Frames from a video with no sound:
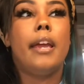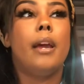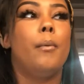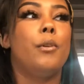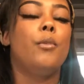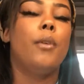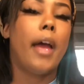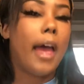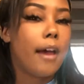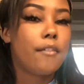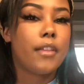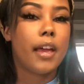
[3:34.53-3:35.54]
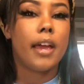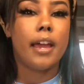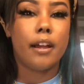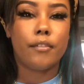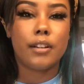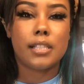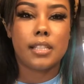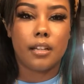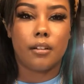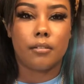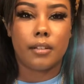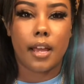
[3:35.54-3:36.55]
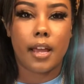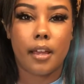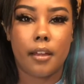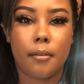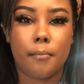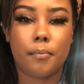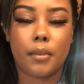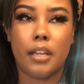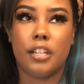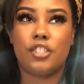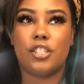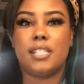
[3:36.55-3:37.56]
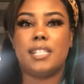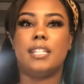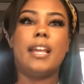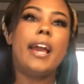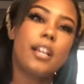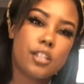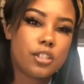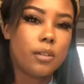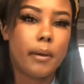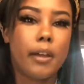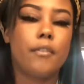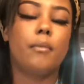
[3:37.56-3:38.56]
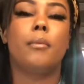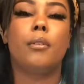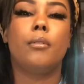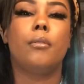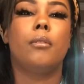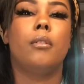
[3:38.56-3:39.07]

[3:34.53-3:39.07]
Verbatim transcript: And when you have that every single day and it's just snatched away from you,